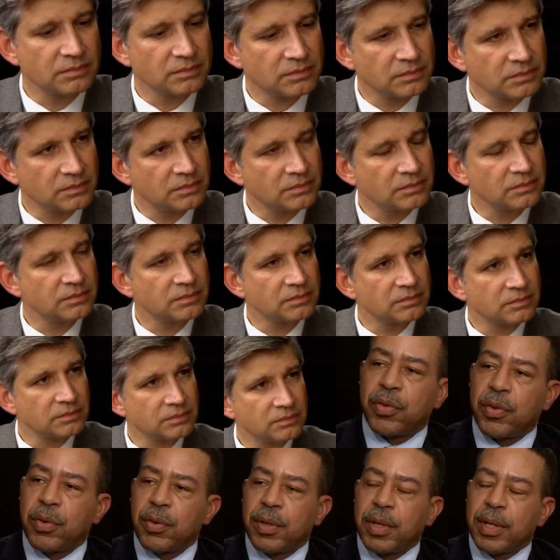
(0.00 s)
And
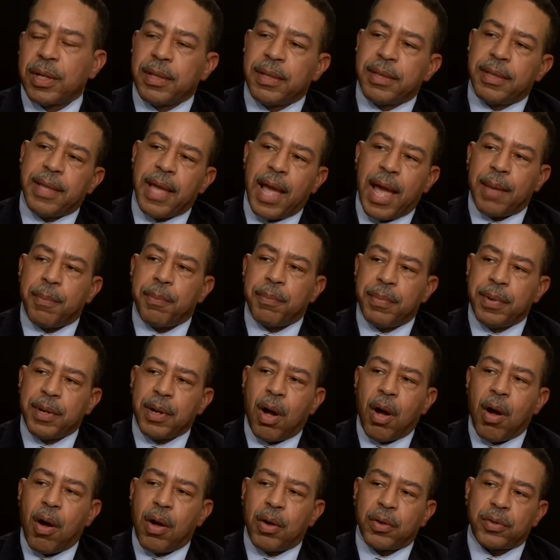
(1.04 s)
certainly that
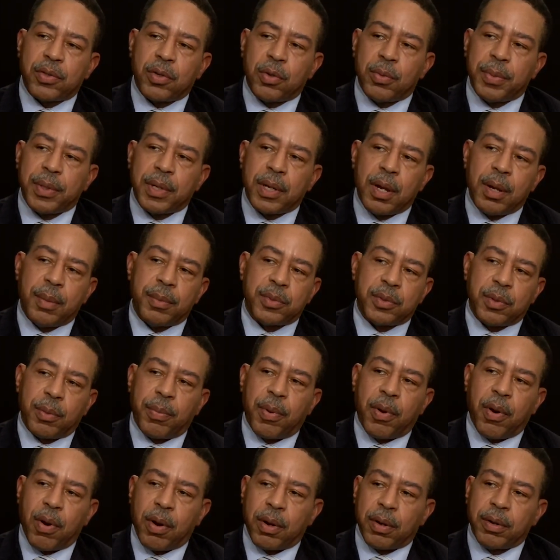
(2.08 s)
also becomes a
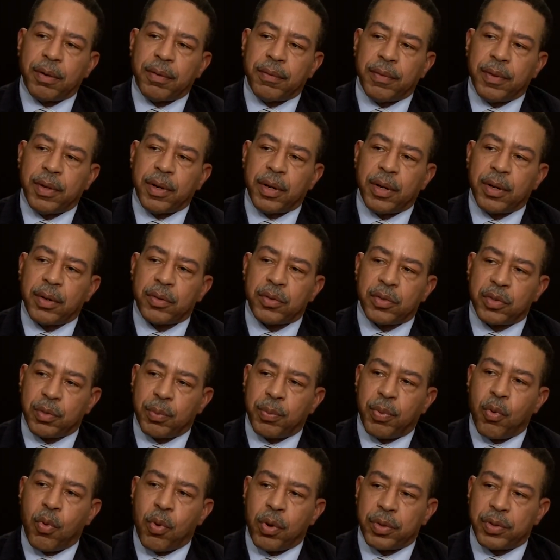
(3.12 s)
part of their
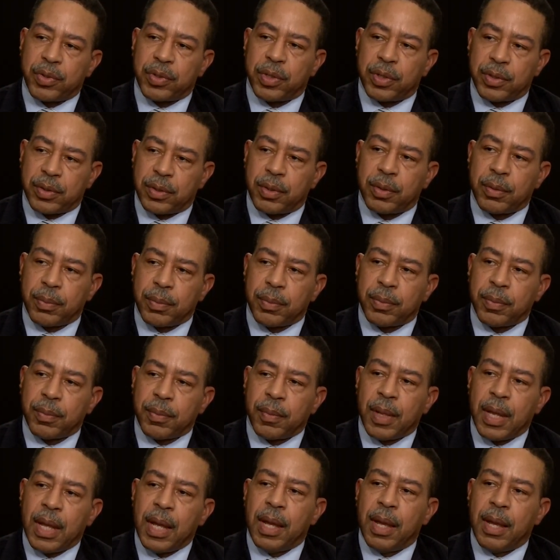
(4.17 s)
support system,
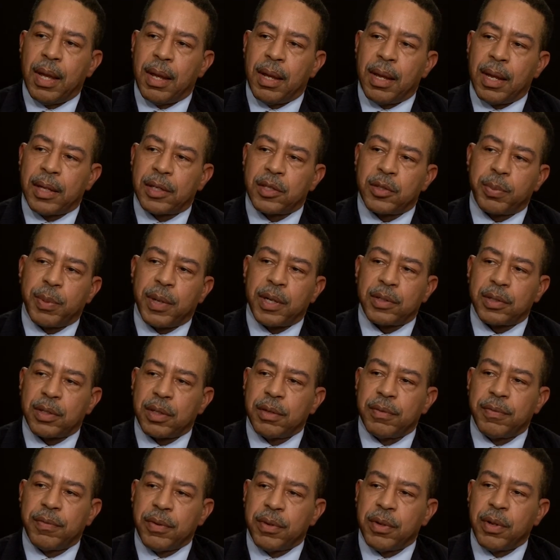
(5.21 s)

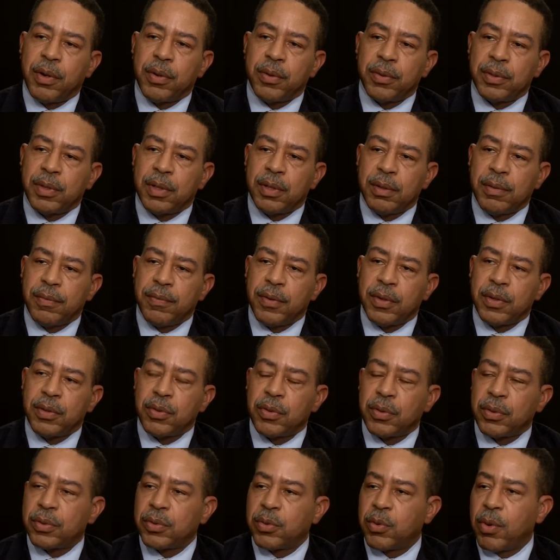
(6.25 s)
especially for those
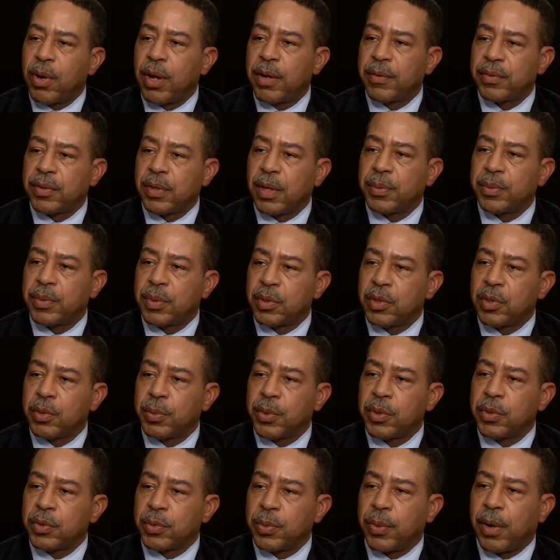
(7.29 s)
individuals who have substance
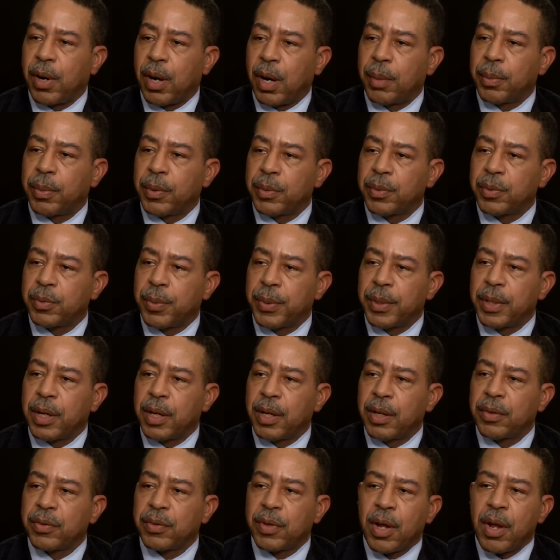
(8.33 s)
abuse problems,
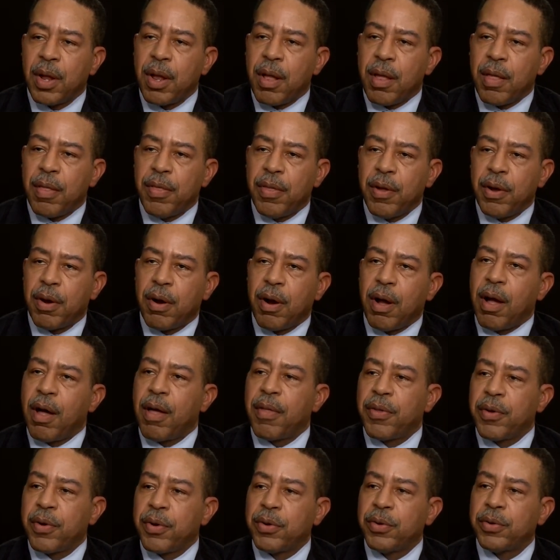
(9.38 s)
because there are
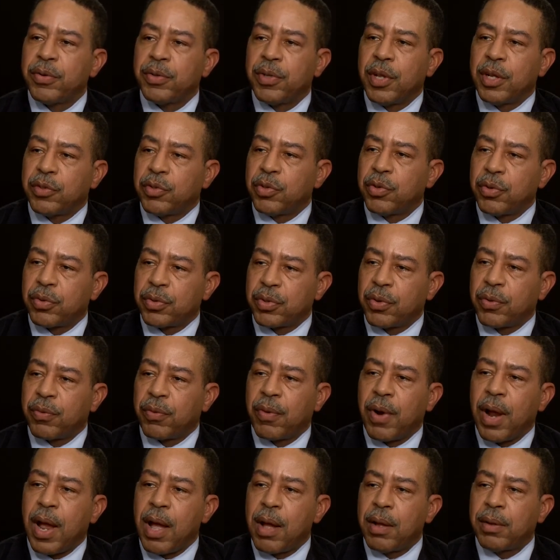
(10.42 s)
others that you're
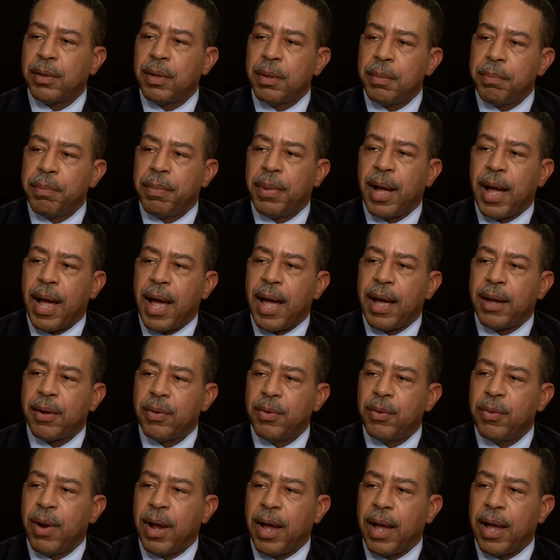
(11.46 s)
surrounded by
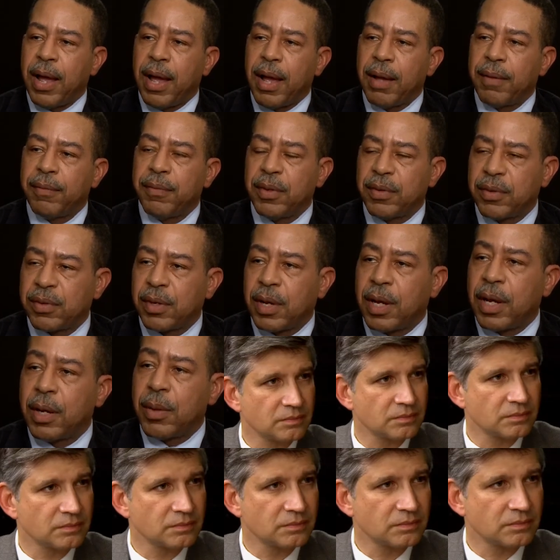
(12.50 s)
who have the
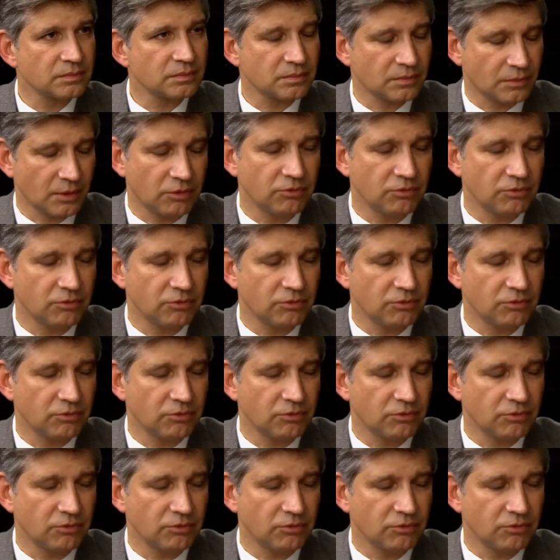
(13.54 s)
same problem,